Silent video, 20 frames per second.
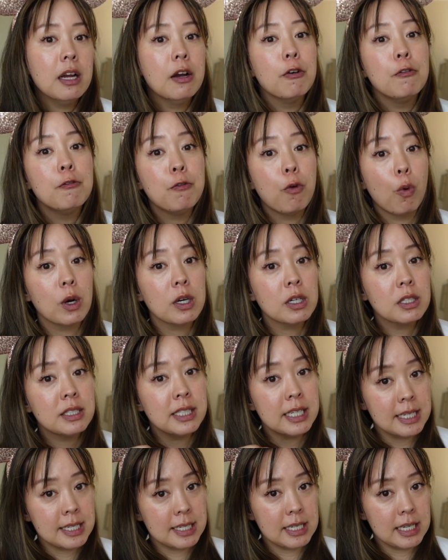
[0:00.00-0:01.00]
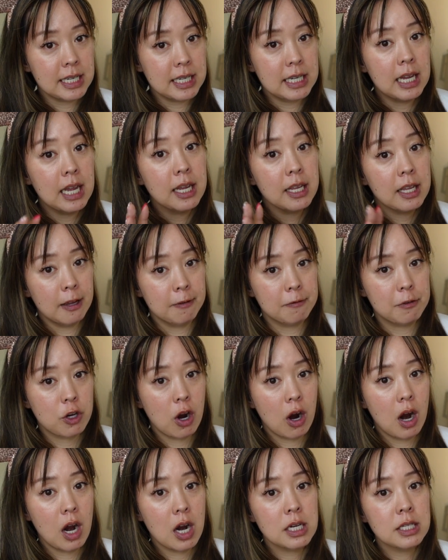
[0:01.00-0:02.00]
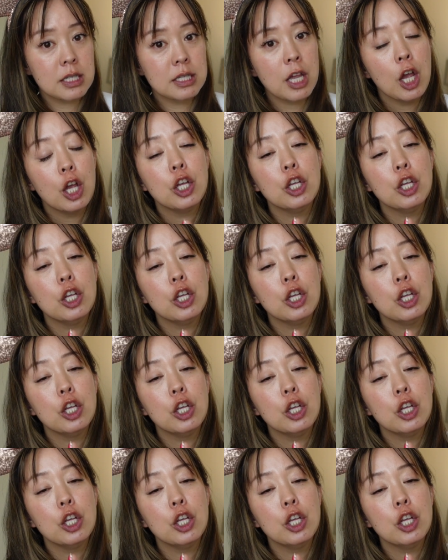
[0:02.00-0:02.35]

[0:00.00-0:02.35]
for Disney gift cards